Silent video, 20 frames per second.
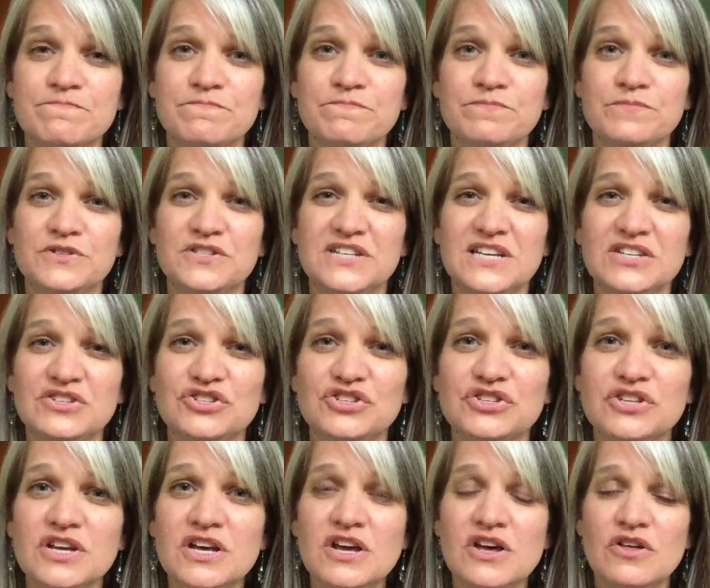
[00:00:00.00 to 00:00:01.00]

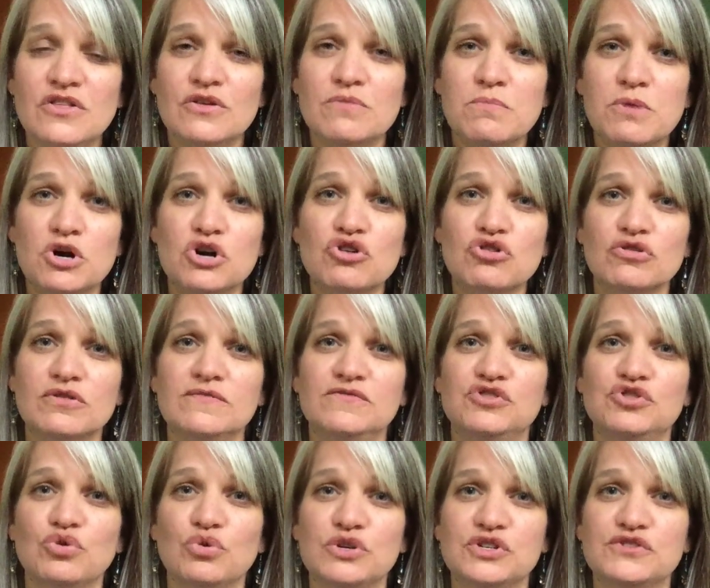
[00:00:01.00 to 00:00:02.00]
Since the murder of
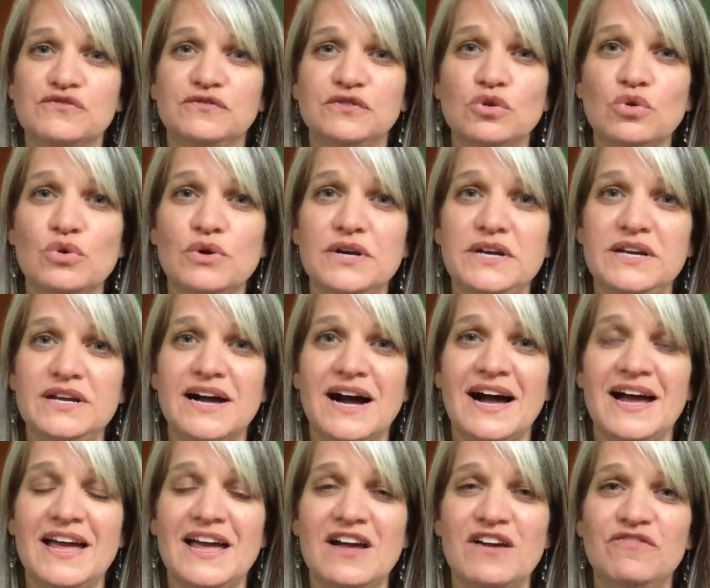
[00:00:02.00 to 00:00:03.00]
George Floyd,
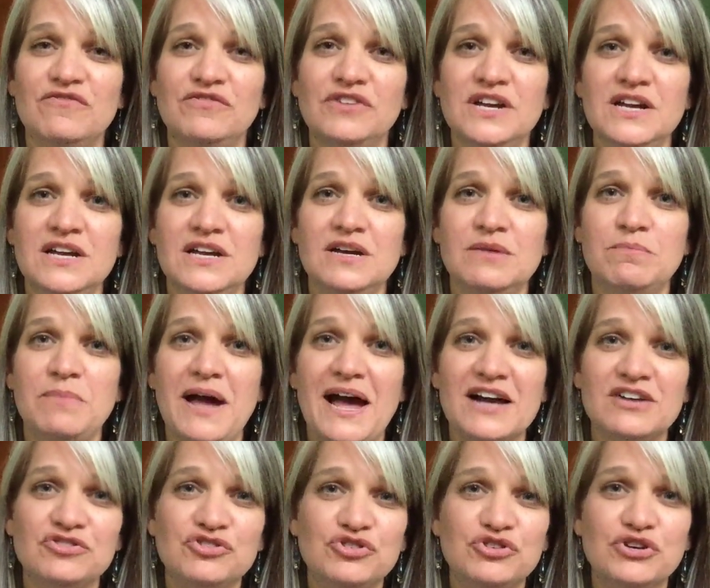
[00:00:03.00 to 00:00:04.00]
I have
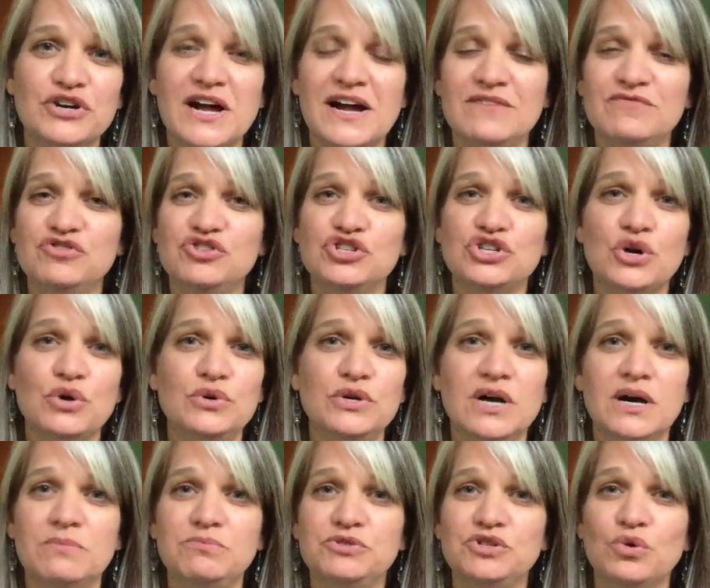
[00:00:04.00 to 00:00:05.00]
pastored, I've shown
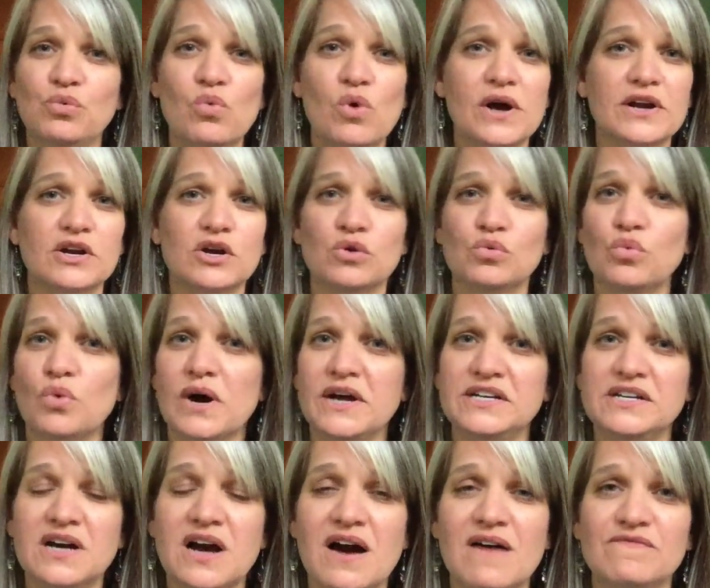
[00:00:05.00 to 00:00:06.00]
up to one on
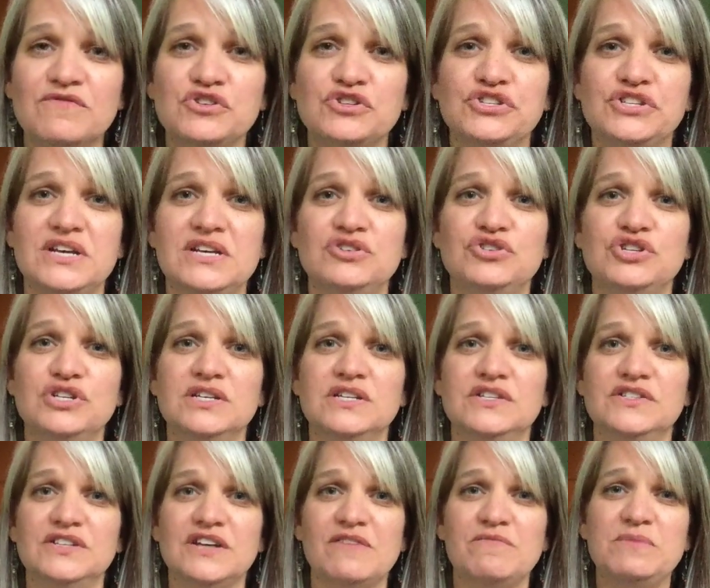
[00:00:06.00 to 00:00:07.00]
one
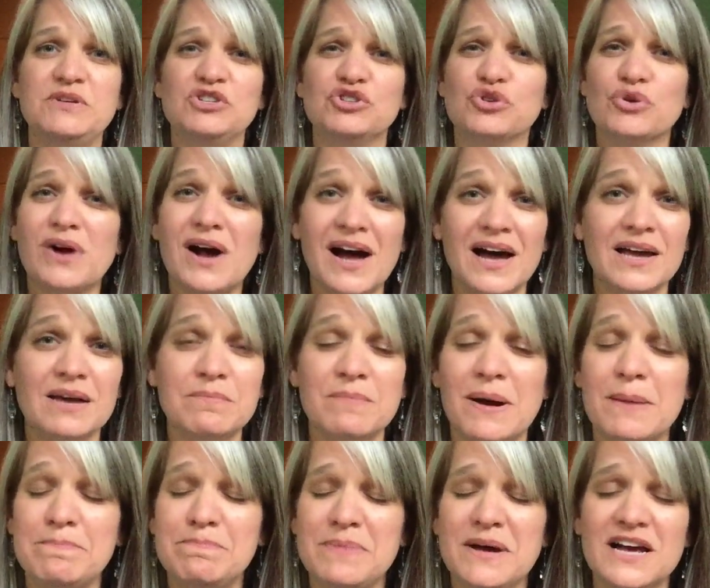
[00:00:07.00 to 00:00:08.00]
conversations. I've been trying my
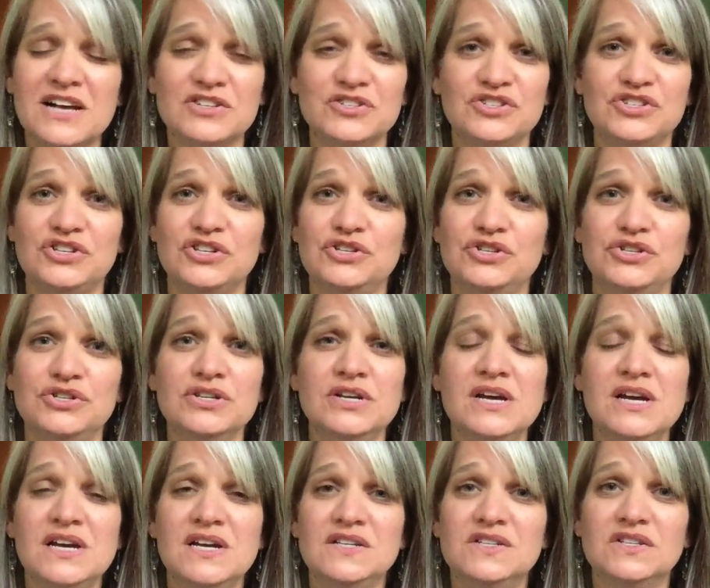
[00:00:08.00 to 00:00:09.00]
best
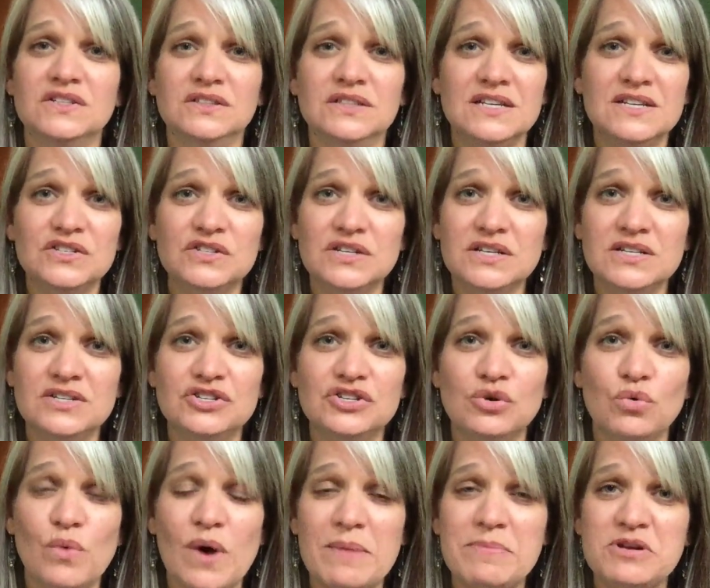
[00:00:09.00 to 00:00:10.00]
to listen to
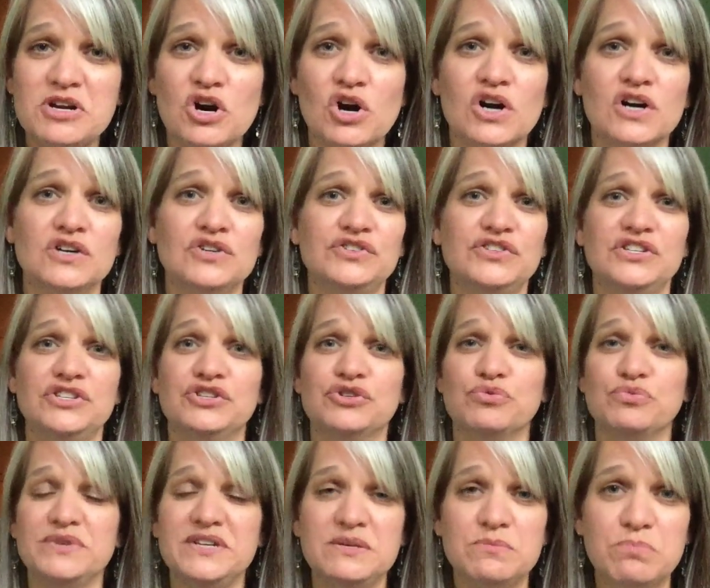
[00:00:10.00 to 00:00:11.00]
webinars and to
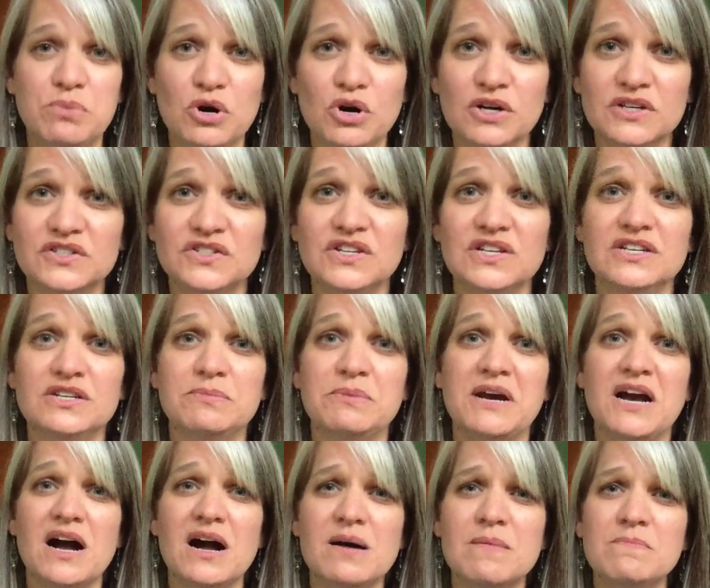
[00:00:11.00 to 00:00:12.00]
read books and to
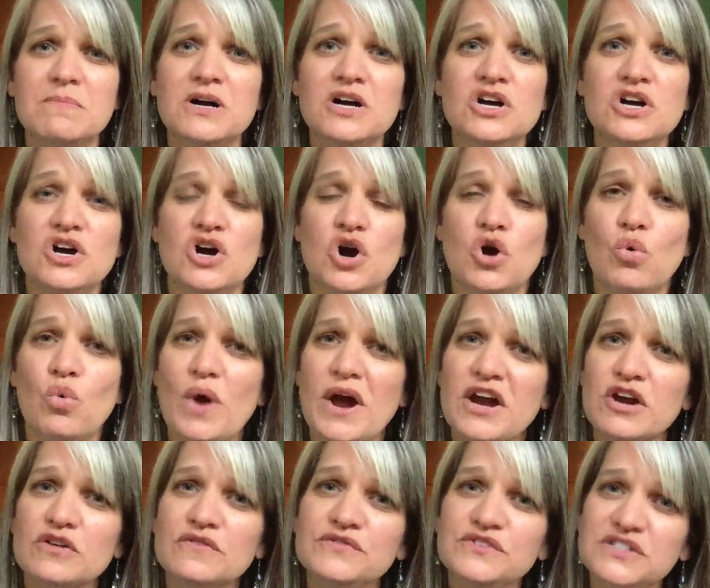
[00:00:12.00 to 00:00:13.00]
become
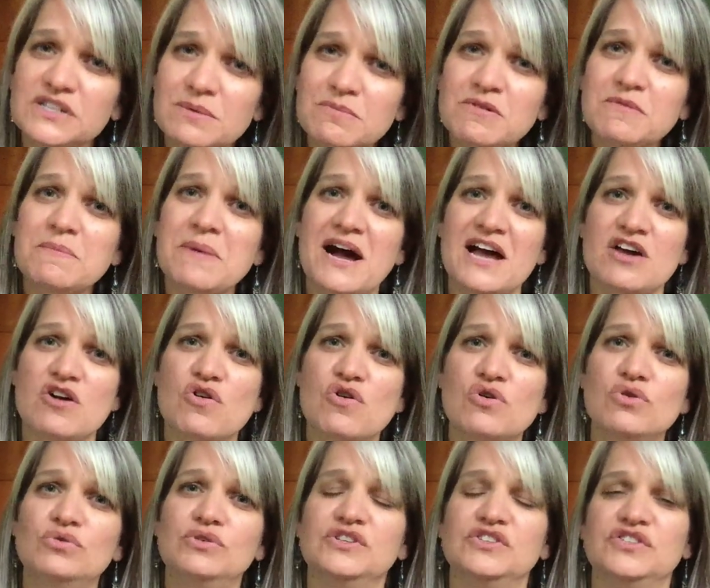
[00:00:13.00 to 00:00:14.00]
aware of some of my
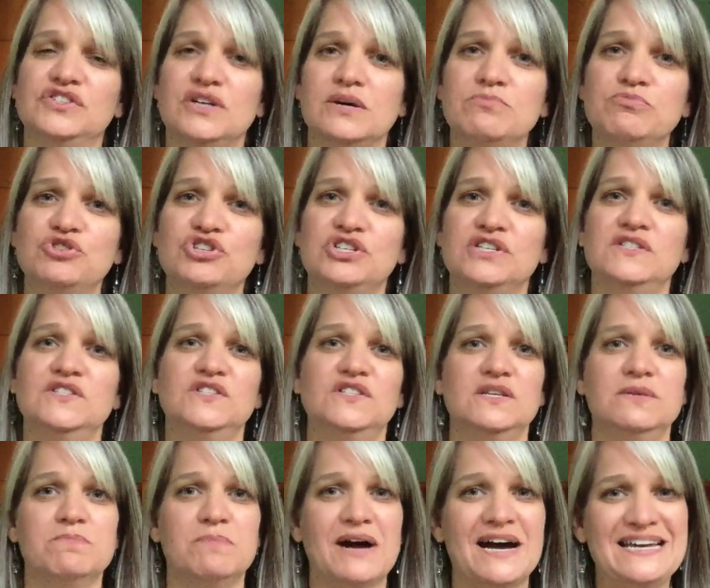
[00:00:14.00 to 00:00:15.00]
own assumptions
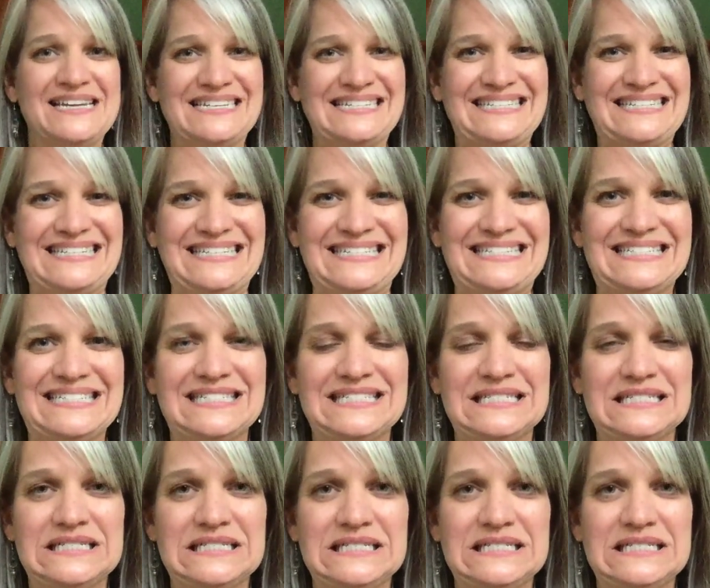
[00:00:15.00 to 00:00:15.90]
and biases.